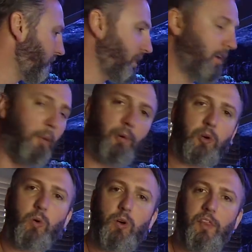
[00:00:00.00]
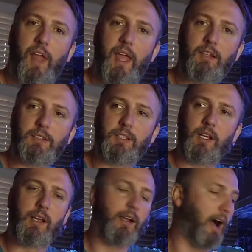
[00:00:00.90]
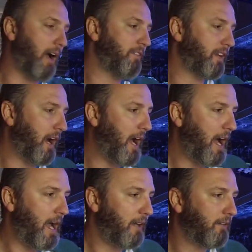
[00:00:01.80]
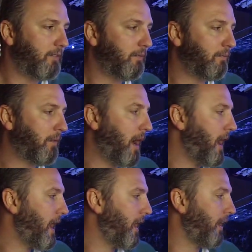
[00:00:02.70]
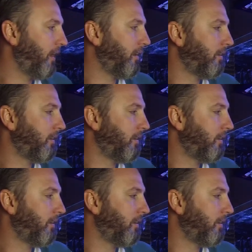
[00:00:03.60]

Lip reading: couple cool things. I've got my